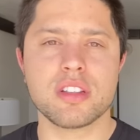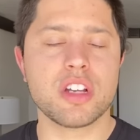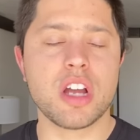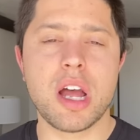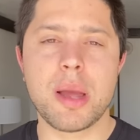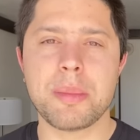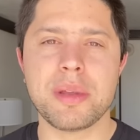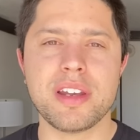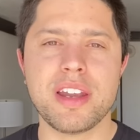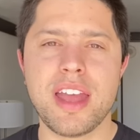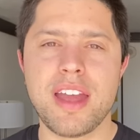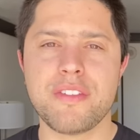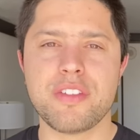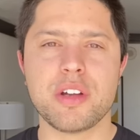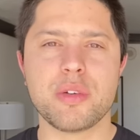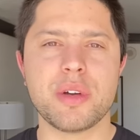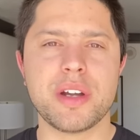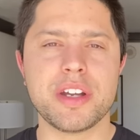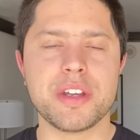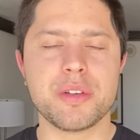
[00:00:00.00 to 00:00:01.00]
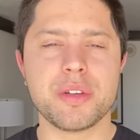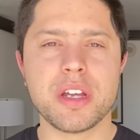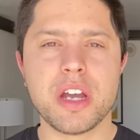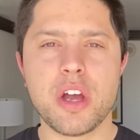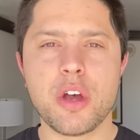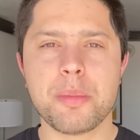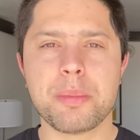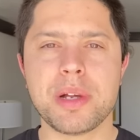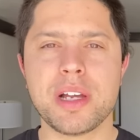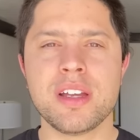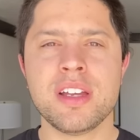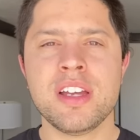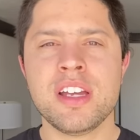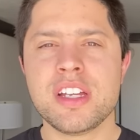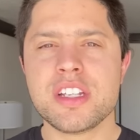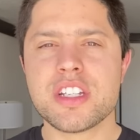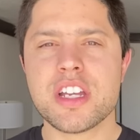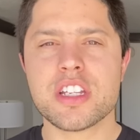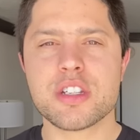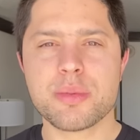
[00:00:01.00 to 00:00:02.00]
common everywhere you go,
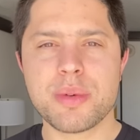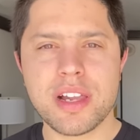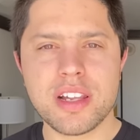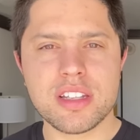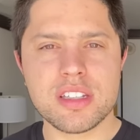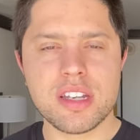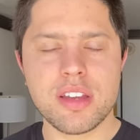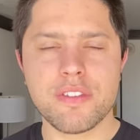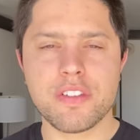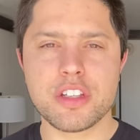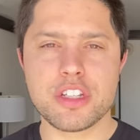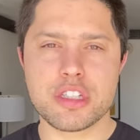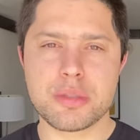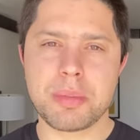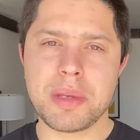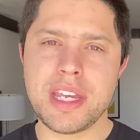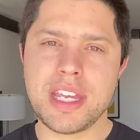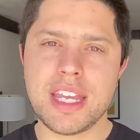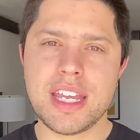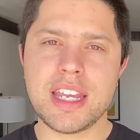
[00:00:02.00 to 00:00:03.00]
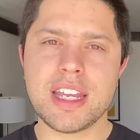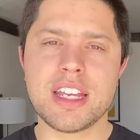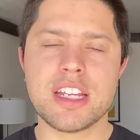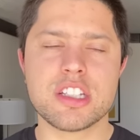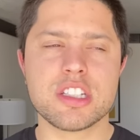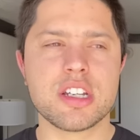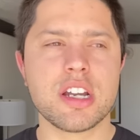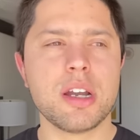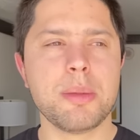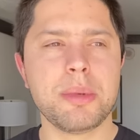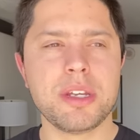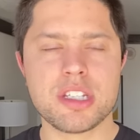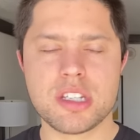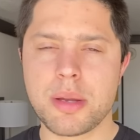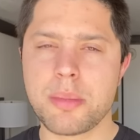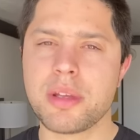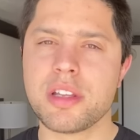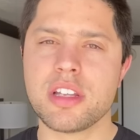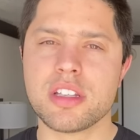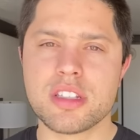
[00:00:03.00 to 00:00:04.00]
but just relatively speaking, it's gonna be
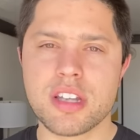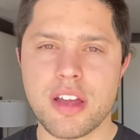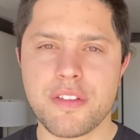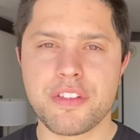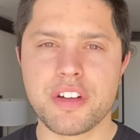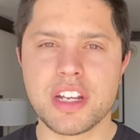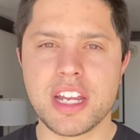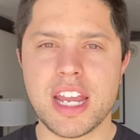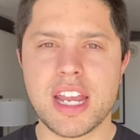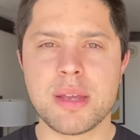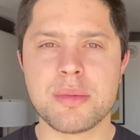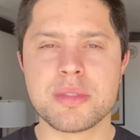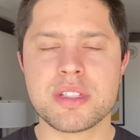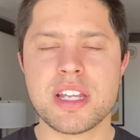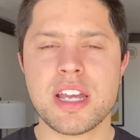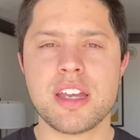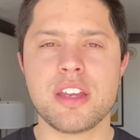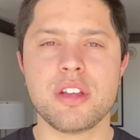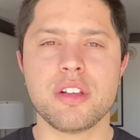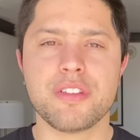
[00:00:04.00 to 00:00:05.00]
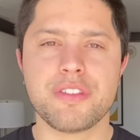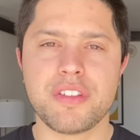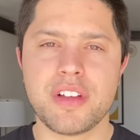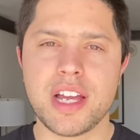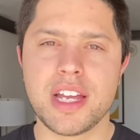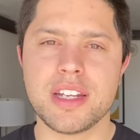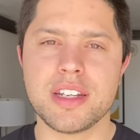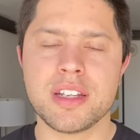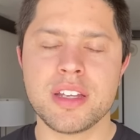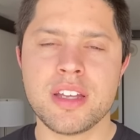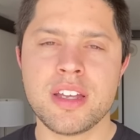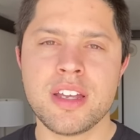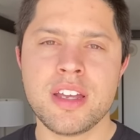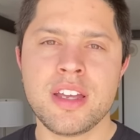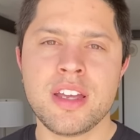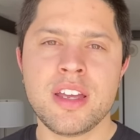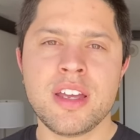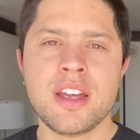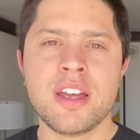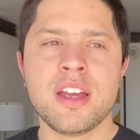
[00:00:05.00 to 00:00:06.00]
some of the tougher games that you'll find.
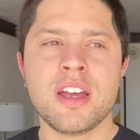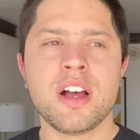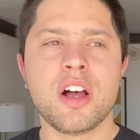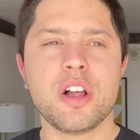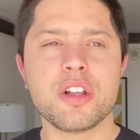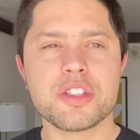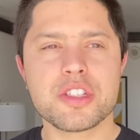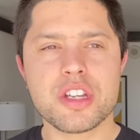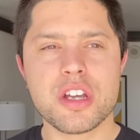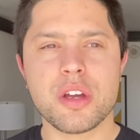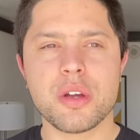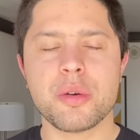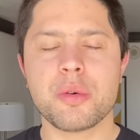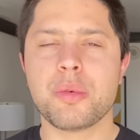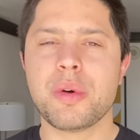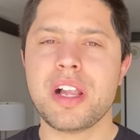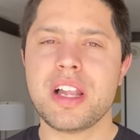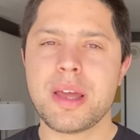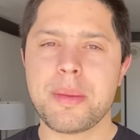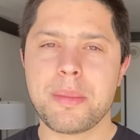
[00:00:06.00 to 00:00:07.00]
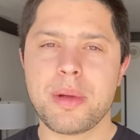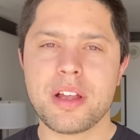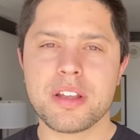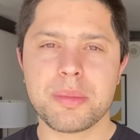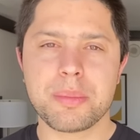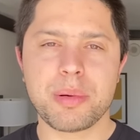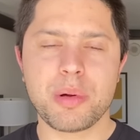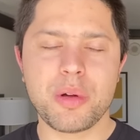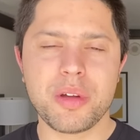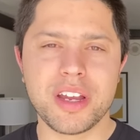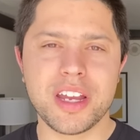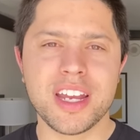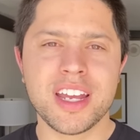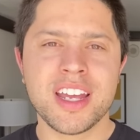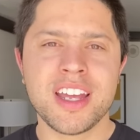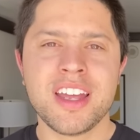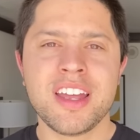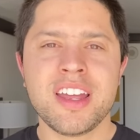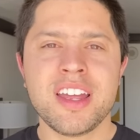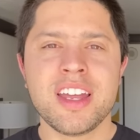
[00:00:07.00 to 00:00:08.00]
Also, while I'm on the point,
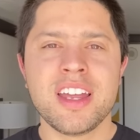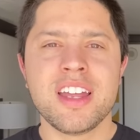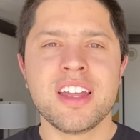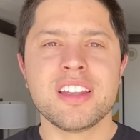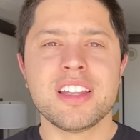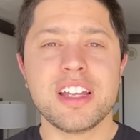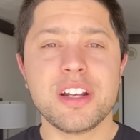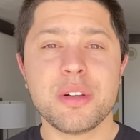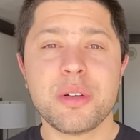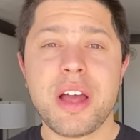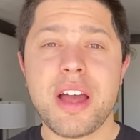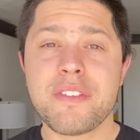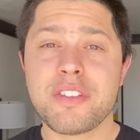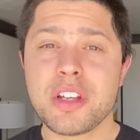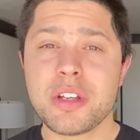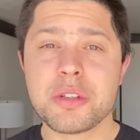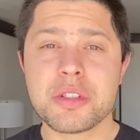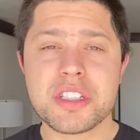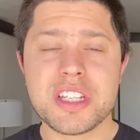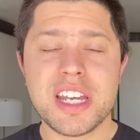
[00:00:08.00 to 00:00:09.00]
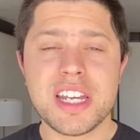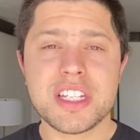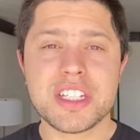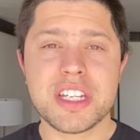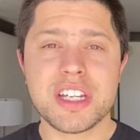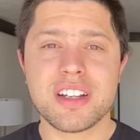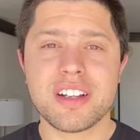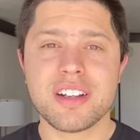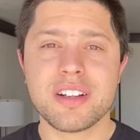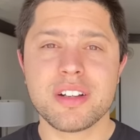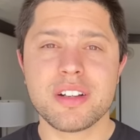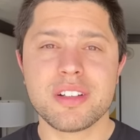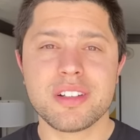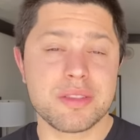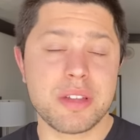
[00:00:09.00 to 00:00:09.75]
they don't have low stakes here.